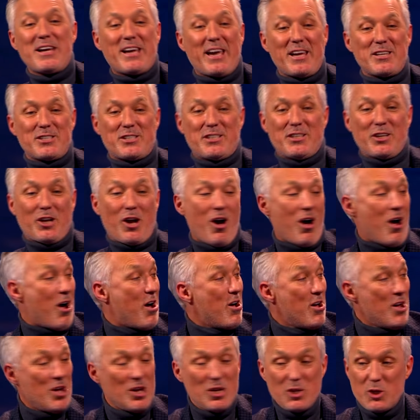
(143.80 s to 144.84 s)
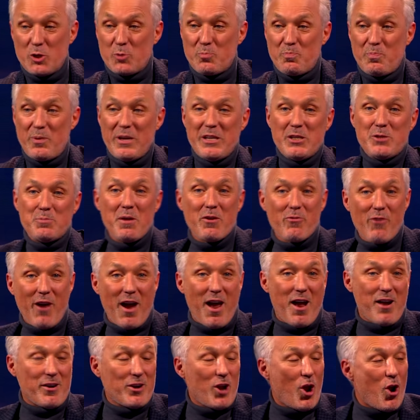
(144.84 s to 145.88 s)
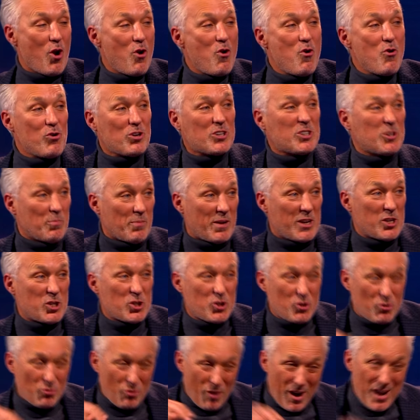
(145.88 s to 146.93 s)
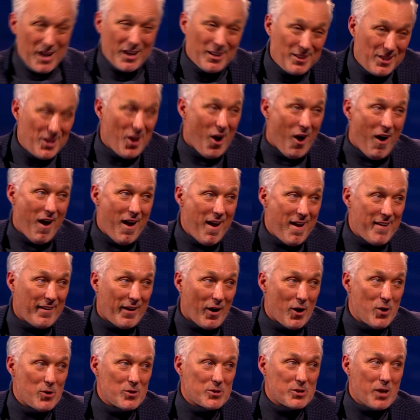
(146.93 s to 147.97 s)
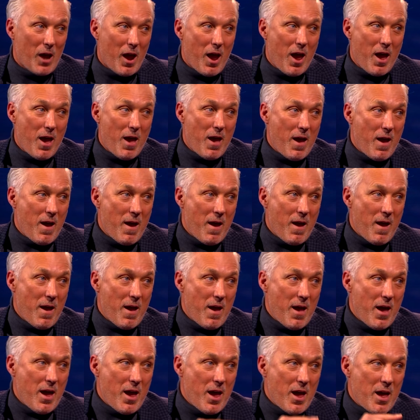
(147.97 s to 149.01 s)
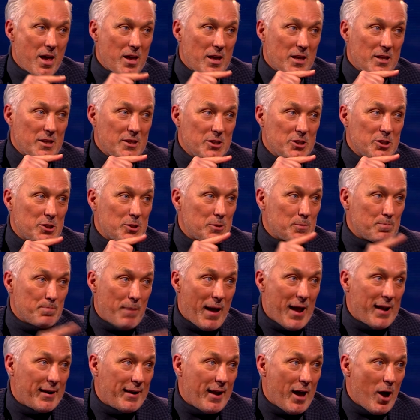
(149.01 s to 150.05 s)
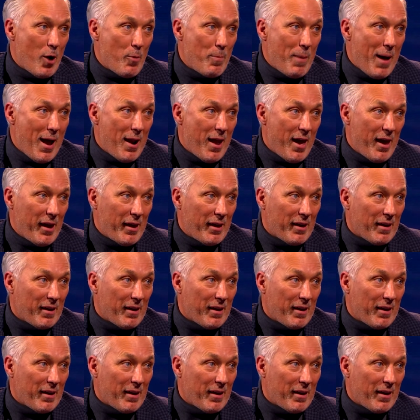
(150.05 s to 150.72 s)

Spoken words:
against the car, spins me round, looks at me straight in the eye, and he goes, Spandau Ballet.